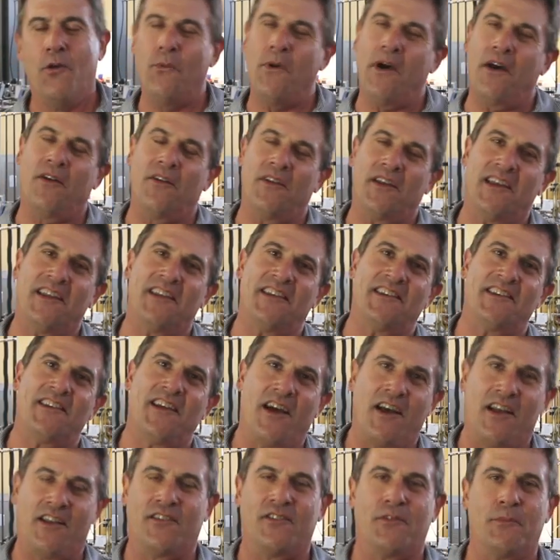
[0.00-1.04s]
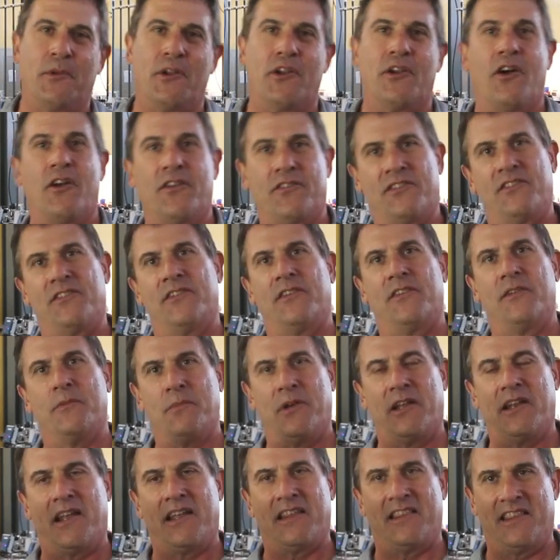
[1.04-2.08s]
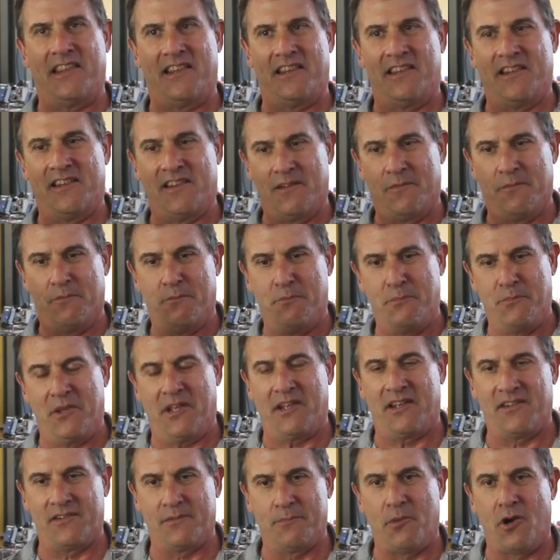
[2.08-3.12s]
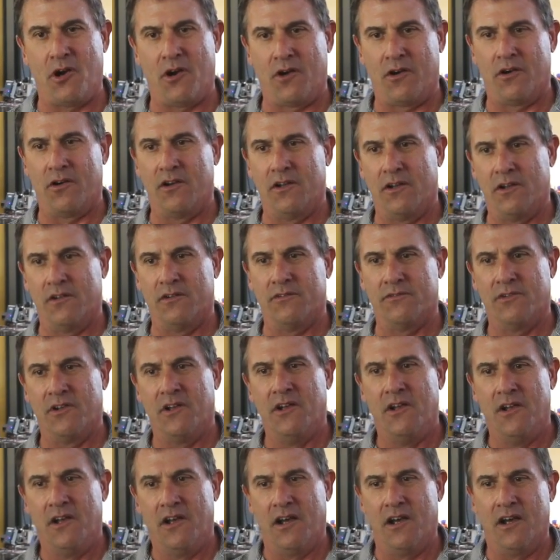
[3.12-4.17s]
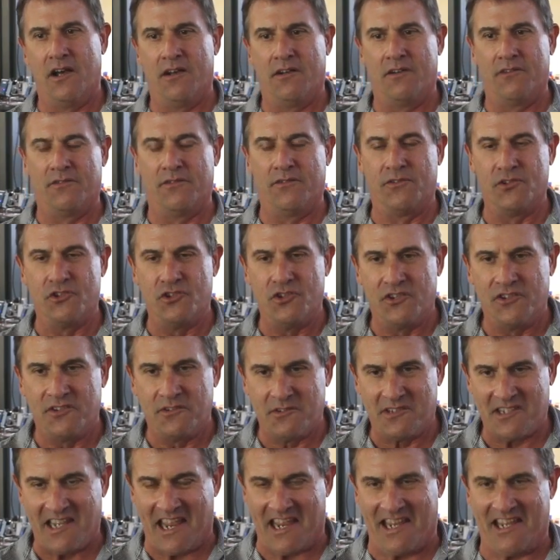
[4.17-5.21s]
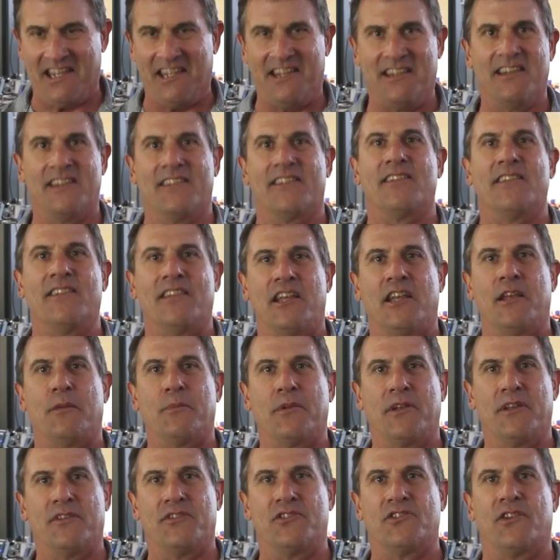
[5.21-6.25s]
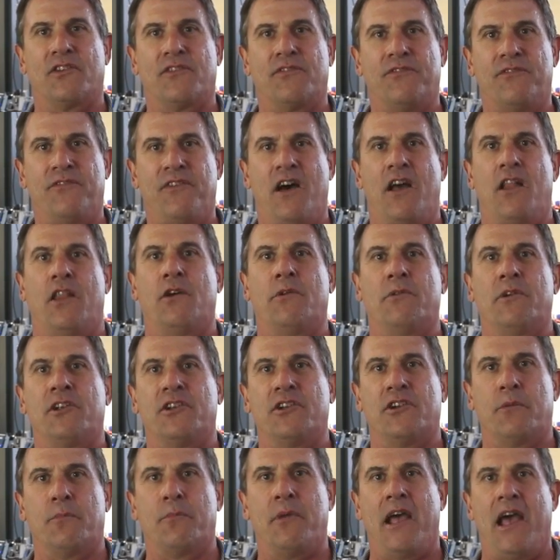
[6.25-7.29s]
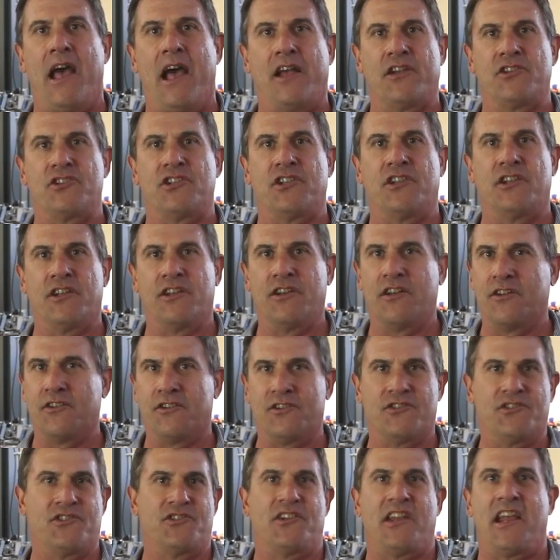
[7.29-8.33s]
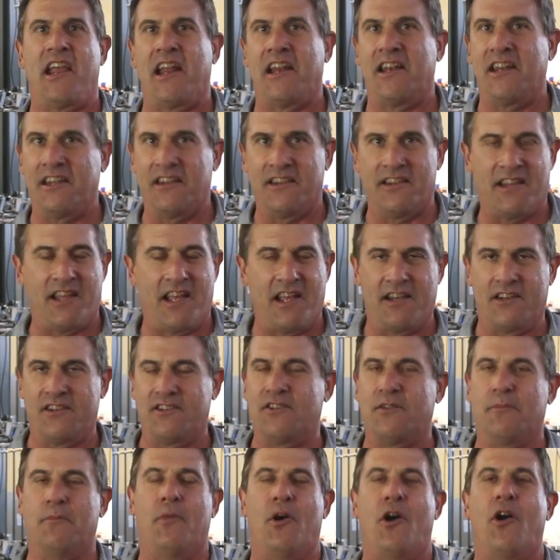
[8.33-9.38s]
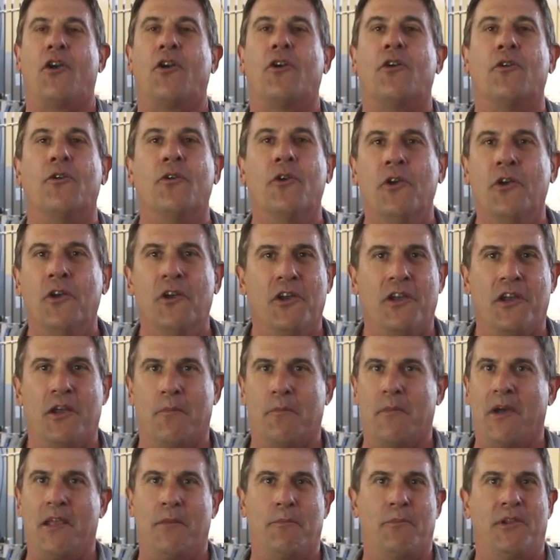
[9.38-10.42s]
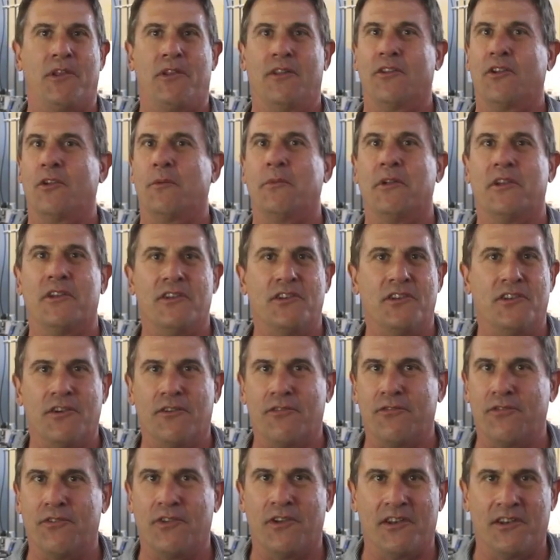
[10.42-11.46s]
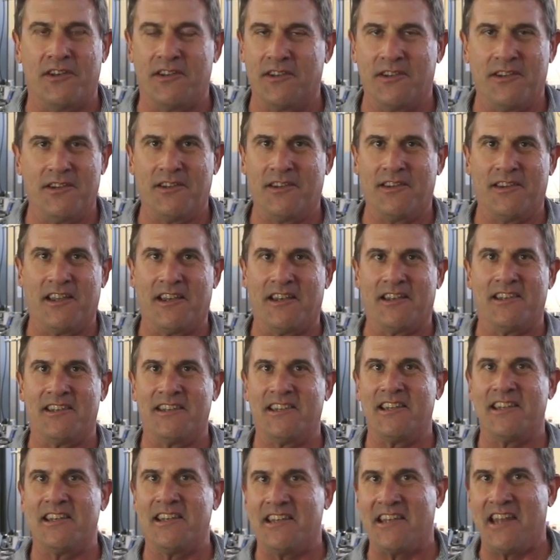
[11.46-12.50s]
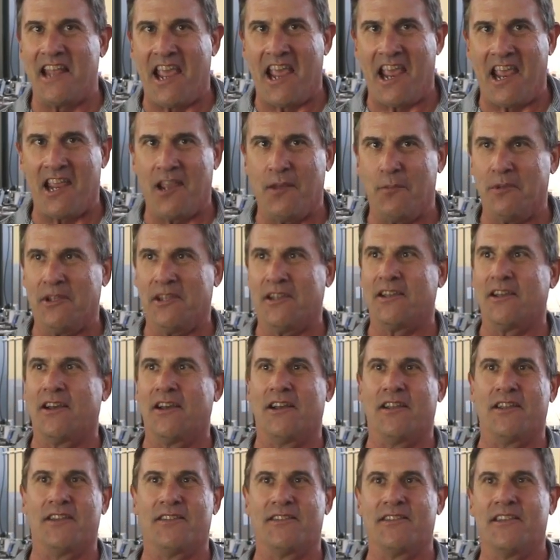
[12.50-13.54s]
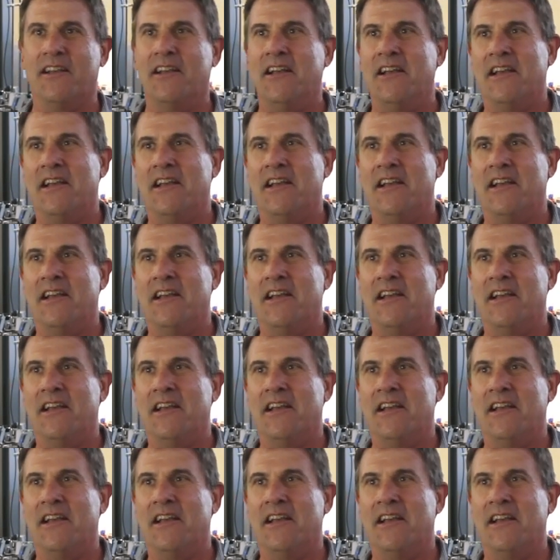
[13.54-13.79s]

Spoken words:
Well, it does, but I think that the biggest part of taking this leap is just following your passion and understanding that tomorrow it might be a little bit different than today, because